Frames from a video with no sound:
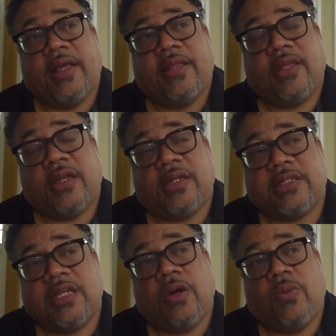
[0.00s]
that
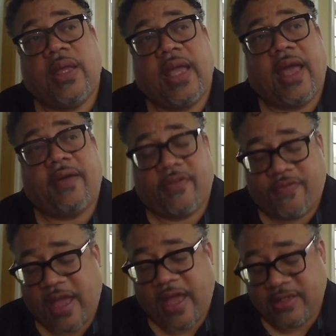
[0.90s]
until we have a
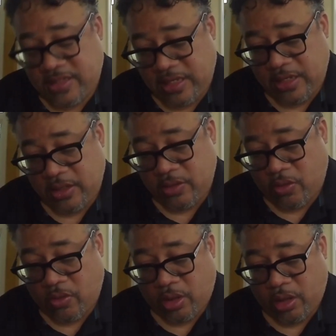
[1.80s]
vaccine
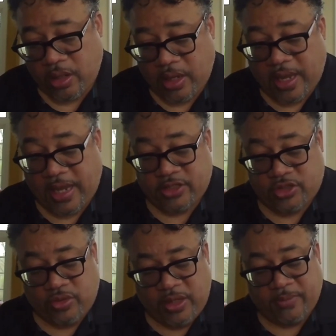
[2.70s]
or a
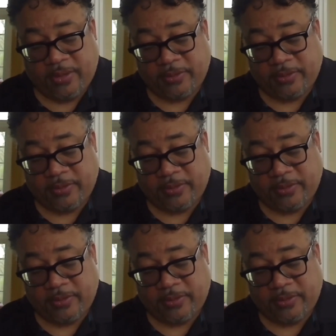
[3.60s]
treatment,